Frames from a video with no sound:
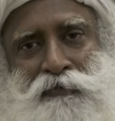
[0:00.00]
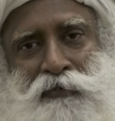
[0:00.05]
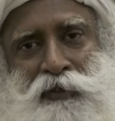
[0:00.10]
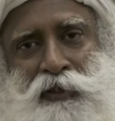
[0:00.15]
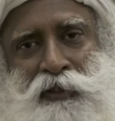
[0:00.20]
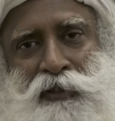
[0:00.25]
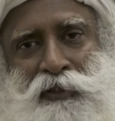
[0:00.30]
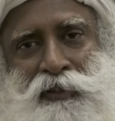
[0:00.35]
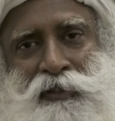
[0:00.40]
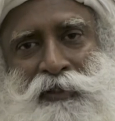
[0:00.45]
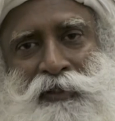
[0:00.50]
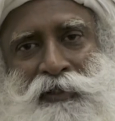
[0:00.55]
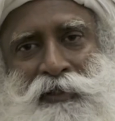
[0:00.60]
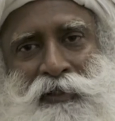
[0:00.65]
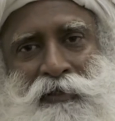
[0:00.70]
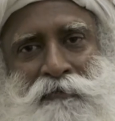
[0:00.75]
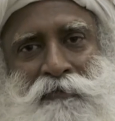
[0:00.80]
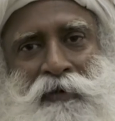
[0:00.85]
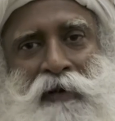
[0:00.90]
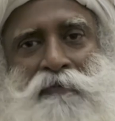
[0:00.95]
of
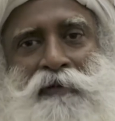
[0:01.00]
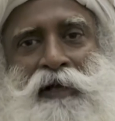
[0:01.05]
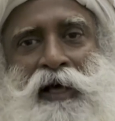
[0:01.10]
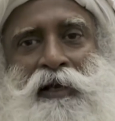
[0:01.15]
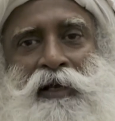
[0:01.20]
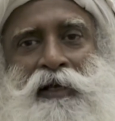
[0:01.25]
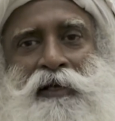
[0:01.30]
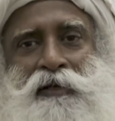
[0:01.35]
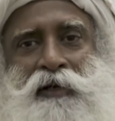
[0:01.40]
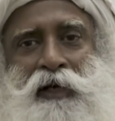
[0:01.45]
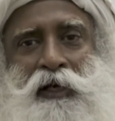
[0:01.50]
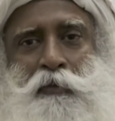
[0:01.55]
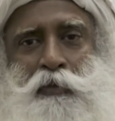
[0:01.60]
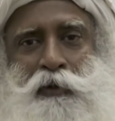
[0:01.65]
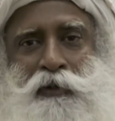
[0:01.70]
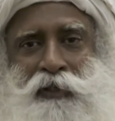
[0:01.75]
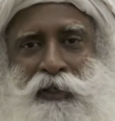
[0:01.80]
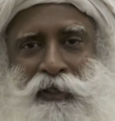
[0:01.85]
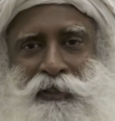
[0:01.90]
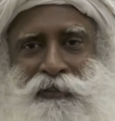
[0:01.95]
years, we have done
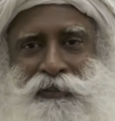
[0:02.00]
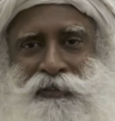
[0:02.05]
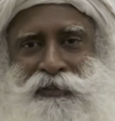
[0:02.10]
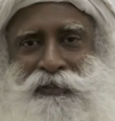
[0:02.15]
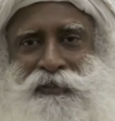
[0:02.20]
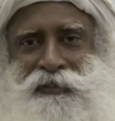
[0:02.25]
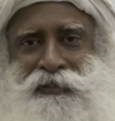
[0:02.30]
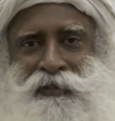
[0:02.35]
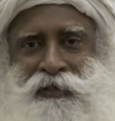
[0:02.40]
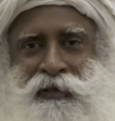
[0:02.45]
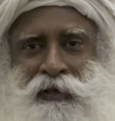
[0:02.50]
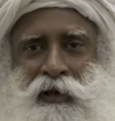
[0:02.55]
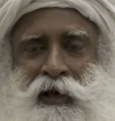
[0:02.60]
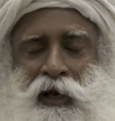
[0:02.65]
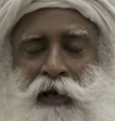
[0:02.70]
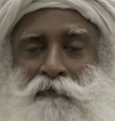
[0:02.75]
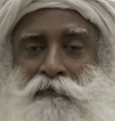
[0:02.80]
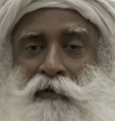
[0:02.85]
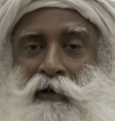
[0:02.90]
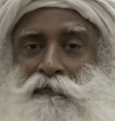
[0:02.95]
incredible things
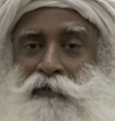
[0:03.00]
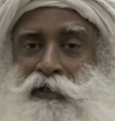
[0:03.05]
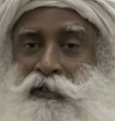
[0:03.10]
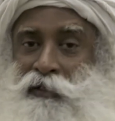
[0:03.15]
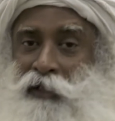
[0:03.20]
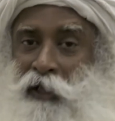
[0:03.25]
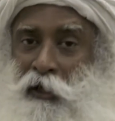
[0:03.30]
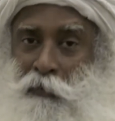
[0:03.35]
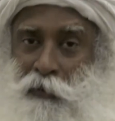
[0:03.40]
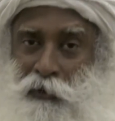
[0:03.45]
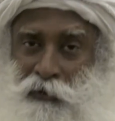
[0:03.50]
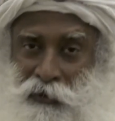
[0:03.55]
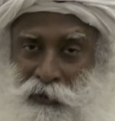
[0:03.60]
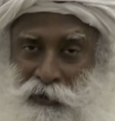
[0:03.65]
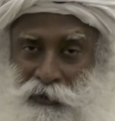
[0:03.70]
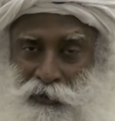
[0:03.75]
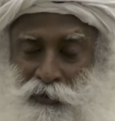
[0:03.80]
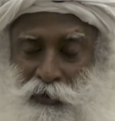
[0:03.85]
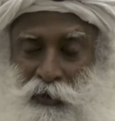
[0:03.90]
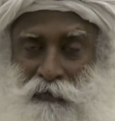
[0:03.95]
and we have done terrible
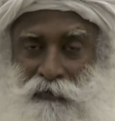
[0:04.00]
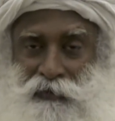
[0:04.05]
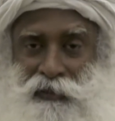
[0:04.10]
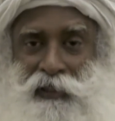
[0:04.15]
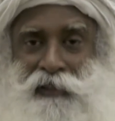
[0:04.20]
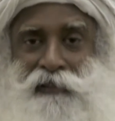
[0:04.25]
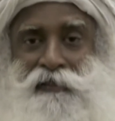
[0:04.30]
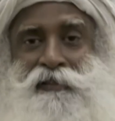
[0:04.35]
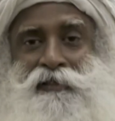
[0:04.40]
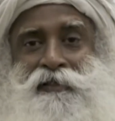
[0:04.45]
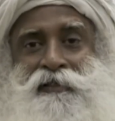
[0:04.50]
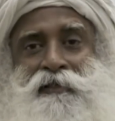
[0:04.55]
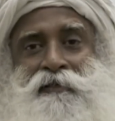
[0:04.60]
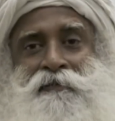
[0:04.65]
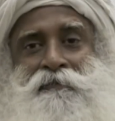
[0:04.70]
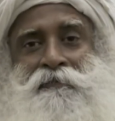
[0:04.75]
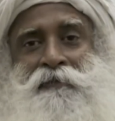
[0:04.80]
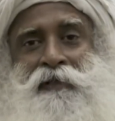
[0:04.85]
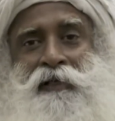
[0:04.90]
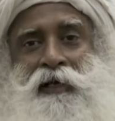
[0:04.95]
things to ourselves
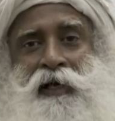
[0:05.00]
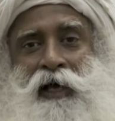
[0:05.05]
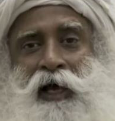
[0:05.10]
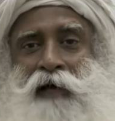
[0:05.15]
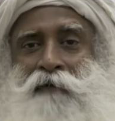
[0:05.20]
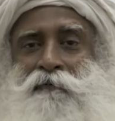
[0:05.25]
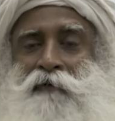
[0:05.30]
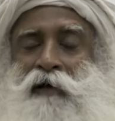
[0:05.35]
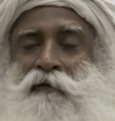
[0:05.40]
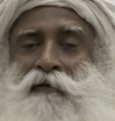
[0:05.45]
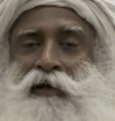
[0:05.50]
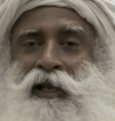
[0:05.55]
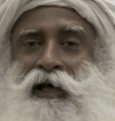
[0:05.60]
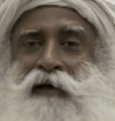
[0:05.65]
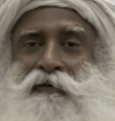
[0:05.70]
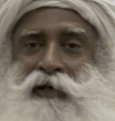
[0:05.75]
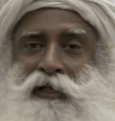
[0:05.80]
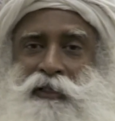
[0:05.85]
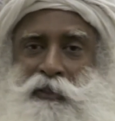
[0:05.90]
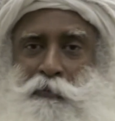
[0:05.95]
and we have
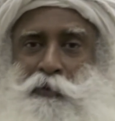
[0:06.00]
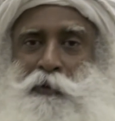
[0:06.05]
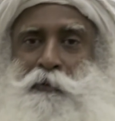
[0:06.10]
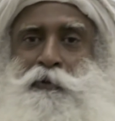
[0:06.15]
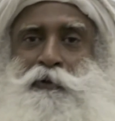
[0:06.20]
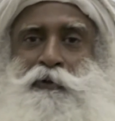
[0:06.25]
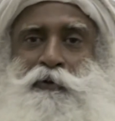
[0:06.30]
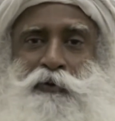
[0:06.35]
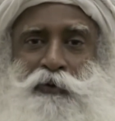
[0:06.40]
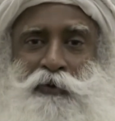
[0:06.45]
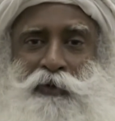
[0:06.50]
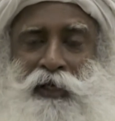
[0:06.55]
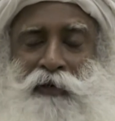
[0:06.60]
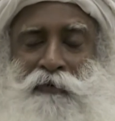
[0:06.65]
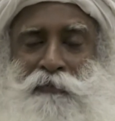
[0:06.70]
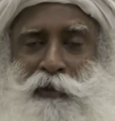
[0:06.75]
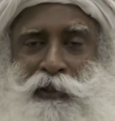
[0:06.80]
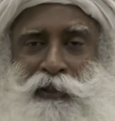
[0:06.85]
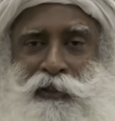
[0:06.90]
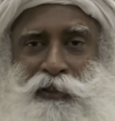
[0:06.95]
allowed other people to do
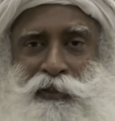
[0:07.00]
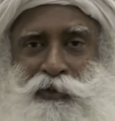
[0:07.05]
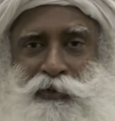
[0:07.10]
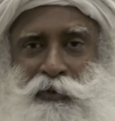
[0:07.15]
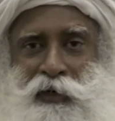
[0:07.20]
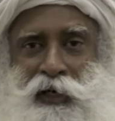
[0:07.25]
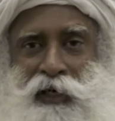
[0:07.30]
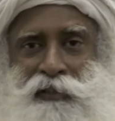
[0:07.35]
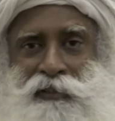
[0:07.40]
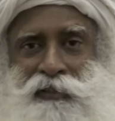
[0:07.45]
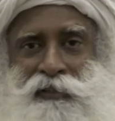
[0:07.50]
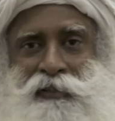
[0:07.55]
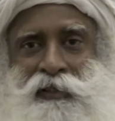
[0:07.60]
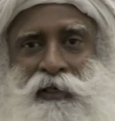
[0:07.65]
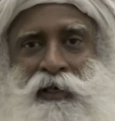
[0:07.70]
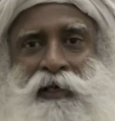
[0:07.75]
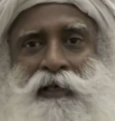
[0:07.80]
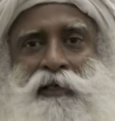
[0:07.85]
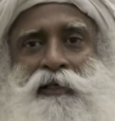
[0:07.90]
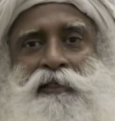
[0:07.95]
terrible things to us.
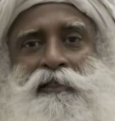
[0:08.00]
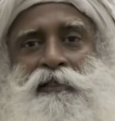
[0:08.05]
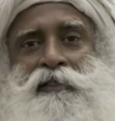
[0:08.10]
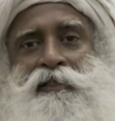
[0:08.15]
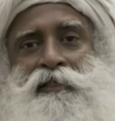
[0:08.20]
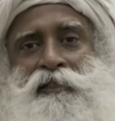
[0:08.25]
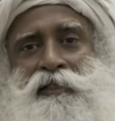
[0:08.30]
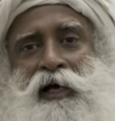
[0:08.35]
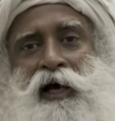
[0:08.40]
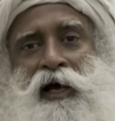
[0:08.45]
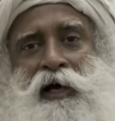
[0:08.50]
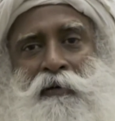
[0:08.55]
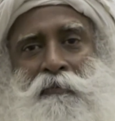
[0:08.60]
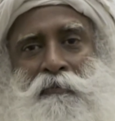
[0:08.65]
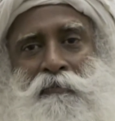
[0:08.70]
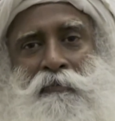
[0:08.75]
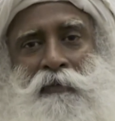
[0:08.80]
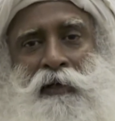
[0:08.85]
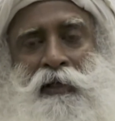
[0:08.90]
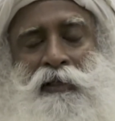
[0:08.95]
It is
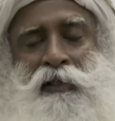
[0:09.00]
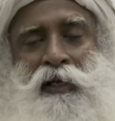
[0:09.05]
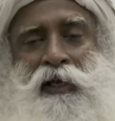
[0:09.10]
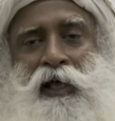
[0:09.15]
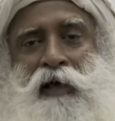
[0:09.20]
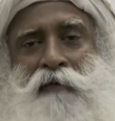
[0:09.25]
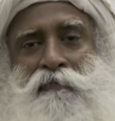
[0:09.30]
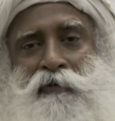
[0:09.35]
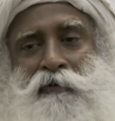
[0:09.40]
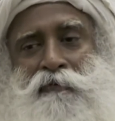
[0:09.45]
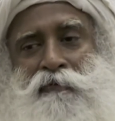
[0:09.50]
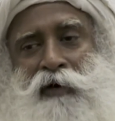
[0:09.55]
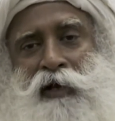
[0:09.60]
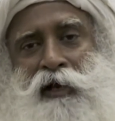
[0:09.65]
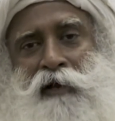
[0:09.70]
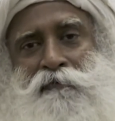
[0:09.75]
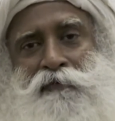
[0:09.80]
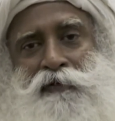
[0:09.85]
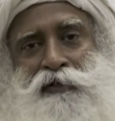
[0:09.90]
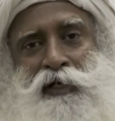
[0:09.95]
time that every
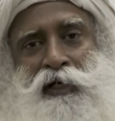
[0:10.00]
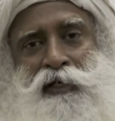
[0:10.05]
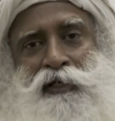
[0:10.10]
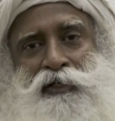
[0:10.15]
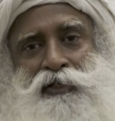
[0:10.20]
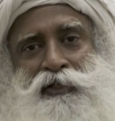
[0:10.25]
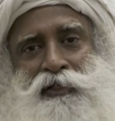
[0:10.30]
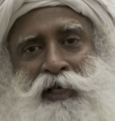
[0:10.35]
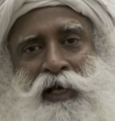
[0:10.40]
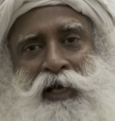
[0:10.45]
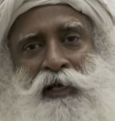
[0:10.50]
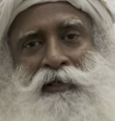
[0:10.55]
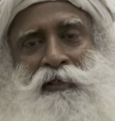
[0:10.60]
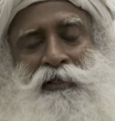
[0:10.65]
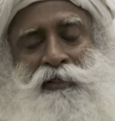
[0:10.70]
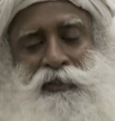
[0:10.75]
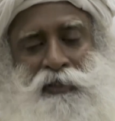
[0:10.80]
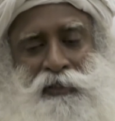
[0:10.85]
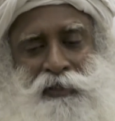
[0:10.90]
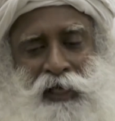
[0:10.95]
one of us understand
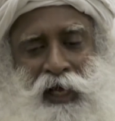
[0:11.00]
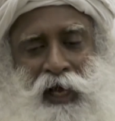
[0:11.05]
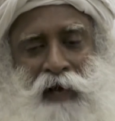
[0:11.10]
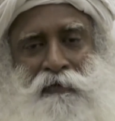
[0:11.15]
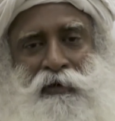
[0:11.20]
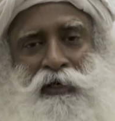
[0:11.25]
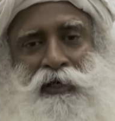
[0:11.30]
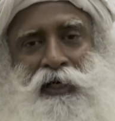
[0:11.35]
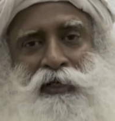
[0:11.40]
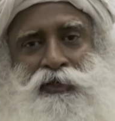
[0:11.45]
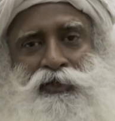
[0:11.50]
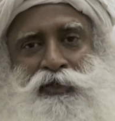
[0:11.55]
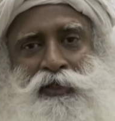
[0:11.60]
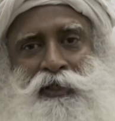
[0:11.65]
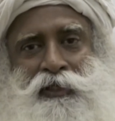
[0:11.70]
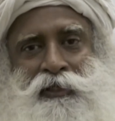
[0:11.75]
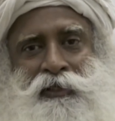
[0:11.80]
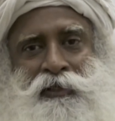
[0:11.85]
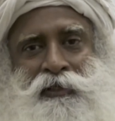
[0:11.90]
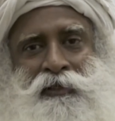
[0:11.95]
this is our
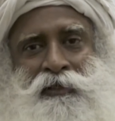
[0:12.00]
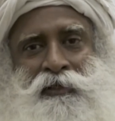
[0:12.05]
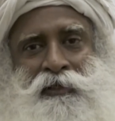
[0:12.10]
country,